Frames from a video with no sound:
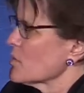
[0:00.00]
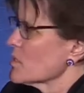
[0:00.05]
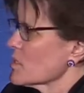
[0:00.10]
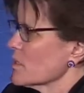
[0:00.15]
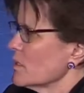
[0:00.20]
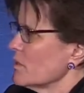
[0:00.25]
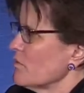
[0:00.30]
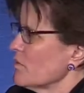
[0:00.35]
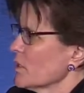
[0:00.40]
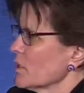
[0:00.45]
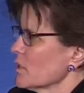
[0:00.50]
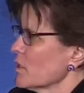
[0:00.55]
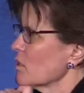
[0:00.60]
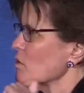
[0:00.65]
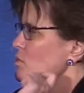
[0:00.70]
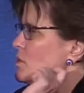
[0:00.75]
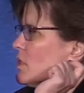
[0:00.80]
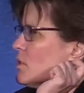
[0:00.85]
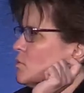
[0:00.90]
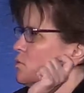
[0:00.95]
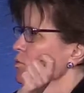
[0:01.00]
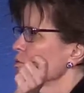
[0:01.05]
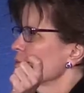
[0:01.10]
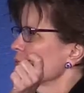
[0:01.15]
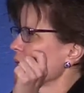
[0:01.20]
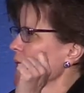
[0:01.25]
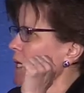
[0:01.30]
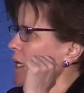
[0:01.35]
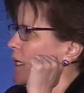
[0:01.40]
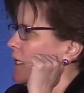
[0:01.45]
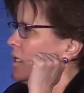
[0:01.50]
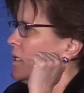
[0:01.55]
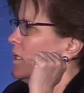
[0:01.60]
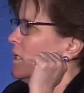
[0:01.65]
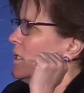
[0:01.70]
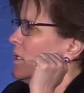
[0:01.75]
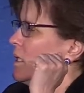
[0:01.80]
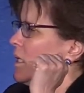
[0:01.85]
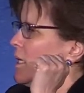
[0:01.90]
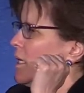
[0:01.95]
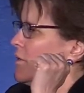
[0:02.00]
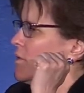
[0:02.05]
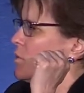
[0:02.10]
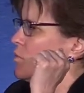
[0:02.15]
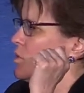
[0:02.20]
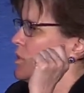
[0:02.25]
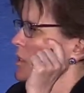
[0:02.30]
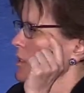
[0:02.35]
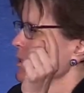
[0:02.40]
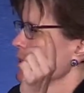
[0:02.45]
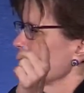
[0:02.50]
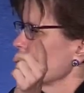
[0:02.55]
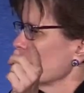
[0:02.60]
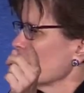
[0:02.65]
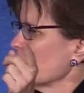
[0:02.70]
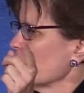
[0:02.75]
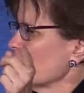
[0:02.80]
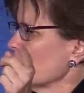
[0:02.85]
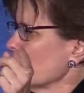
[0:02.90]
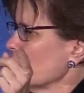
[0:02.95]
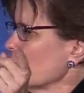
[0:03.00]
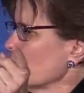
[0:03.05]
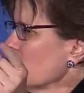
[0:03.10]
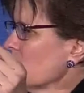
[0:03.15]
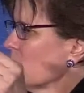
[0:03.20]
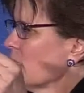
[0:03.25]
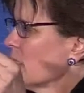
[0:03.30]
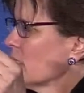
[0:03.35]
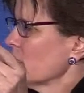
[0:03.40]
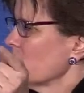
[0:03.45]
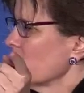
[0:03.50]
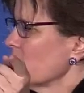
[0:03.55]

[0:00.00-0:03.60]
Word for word: When I was leaving the hotel room today, uh, there was a, a, a,